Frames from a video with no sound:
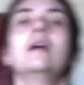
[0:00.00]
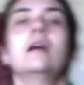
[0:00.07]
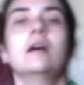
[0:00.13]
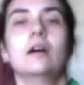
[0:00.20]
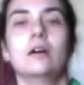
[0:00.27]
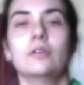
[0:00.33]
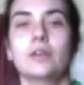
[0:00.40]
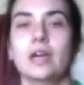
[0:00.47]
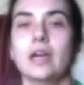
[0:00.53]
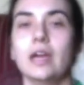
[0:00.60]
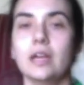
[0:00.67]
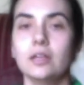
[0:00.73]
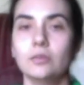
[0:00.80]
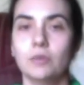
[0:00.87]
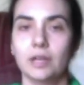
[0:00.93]
Okay, you
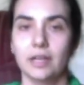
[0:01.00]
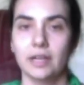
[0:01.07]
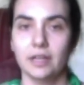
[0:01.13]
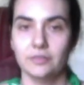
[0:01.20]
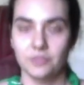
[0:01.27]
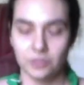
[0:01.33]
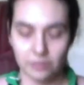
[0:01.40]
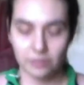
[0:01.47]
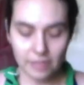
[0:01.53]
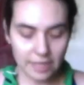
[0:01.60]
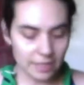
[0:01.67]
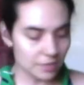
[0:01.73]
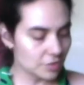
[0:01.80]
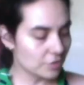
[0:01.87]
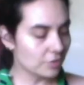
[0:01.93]
want to have your legs
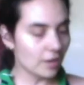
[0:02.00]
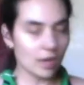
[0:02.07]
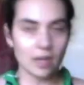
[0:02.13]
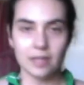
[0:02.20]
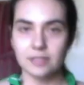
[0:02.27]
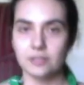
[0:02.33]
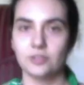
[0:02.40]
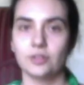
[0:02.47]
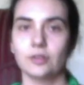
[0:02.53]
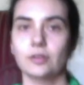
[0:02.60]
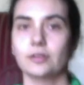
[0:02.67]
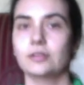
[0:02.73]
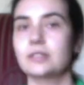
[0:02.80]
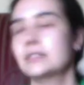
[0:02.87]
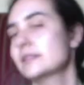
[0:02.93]
crossed. You're
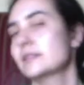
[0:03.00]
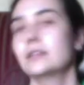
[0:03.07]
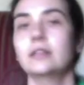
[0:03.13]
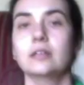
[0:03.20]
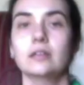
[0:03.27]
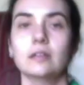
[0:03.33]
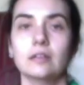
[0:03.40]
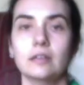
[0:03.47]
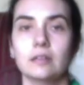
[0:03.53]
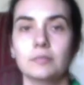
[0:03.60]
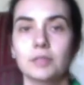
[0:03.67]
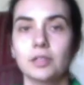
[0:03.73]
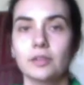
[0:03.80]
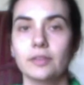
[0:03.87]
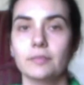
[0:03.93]
sitting in the middle of
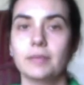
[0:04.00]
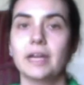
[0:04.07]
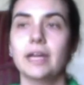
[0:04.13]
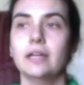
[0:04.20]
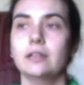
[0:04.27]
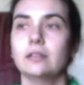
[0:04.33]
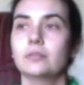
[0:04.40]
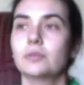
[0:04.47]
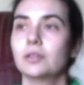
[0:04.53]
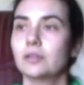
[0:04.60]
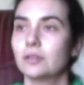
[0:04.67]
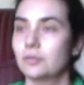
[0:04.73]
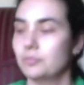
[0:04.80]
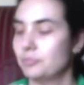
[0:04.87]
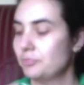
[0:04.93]
the mat. You want to
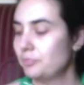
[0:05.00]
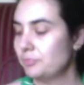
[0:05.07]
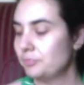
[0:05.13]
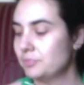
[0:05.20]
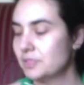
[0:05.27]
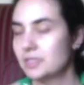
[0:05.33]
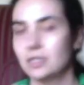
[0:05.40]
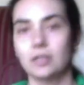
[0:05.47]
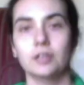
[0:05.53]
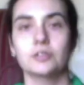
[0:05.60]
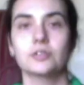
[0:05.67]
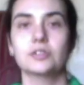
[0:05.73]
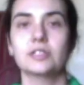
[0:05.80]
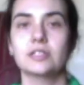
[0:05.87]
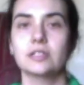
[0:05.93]
sit on your
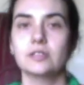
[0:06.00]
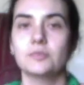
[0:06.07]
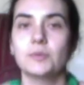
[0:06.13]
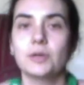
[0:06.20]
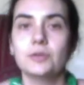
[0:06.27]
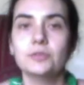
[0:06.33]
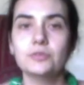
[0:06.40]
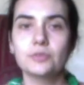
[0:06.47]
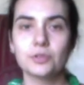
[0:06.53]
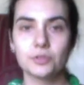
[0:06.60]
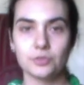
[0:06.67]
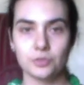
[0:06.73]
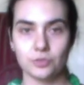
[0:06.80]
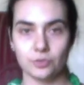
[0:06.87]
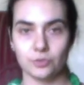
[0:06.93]
sits bones, roll your
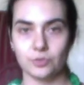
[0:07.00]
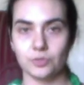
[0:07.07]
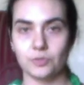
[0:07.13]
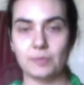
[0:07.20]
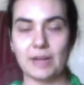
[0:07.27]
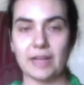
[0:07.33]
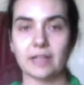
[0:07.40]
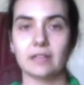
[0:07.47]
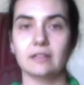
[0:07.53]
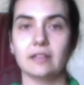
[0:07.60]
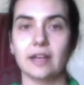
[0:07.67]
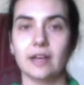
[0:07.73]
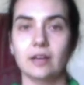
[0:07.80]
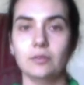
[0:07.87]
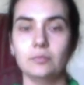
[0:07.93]
shoulders back and
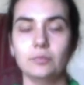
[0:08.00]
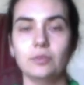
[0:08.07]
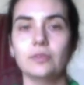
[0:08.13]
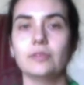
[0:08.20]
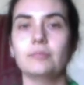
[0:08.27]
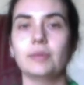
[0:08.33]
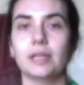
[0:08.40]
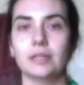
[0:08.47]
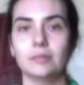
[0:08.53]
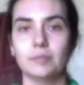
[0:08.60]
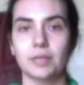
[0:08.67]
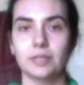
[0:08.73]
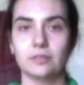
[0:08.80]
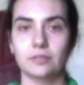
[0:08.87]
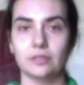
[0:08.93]
down, pull the belly button
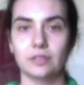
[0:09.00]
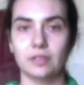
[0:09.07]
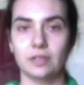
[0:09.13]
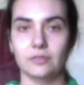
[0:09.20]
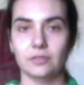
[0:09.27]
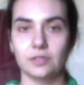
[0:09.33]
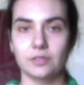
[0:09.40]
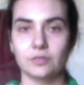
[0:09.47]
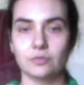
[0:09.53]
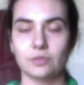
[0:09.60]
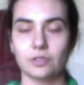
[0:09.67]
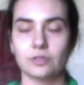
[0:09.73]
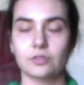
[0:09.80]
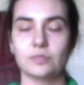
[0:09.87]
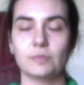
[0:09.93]
or the navel in toward your
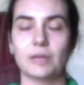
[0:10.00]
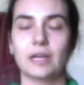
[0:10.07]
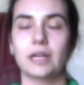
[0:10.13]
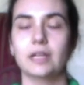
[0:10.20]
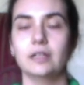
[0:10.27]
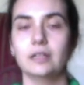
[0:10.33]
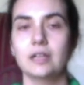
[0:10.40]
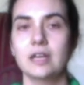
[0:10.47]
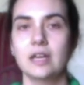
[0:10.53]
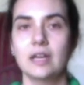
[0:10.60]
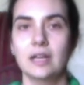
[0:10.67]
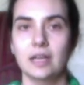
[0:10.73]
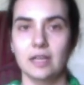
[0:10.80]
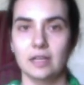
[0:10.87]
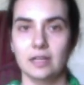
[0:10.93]
spine.
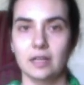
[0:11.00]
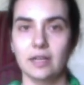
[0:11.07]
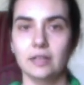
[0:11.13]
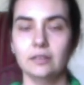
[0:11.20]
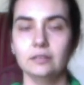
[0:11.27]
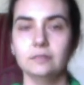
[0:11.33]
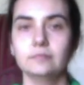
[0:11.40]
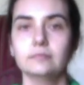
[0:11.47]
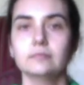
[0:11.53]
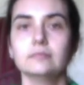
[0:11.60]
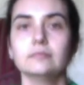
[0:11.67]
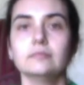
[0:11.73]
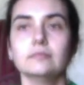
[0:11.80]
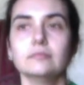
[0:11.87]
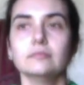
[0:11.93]
Inhale
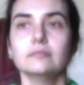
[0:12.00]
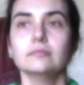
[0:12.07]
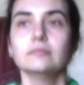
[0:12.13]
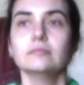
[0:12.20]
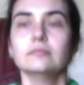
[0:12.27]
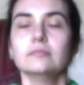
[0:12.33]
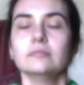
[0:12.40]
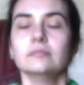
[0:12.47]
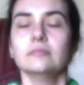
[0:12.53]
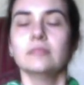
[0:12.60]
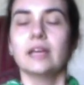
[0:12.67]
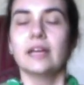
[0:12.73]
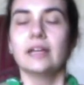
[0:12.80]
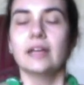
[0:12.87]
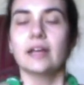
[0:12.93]
and
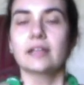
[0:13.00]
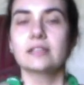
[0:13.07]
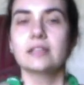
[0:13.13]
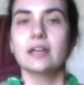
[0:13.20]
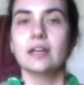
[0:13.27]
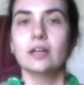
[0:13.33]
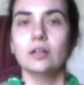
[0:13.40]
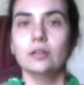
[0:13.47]
exhale.